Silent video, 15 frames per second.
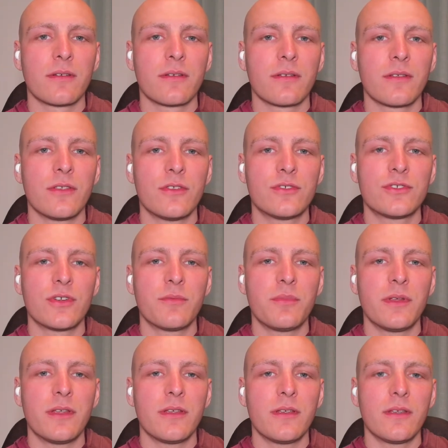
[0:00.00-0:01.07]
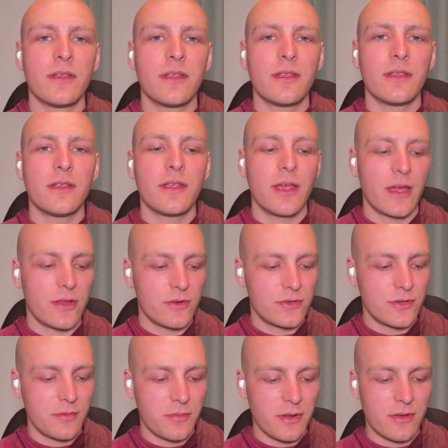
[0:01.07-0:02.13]
You should be, yeah, you
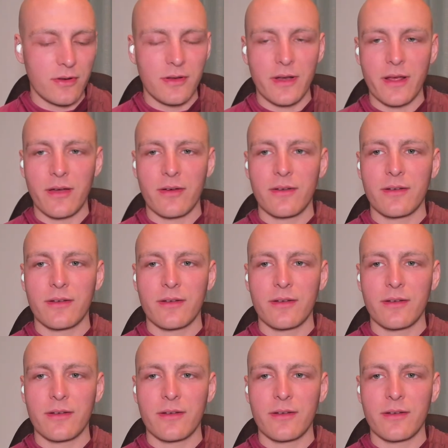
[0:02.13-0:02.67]
should be good now.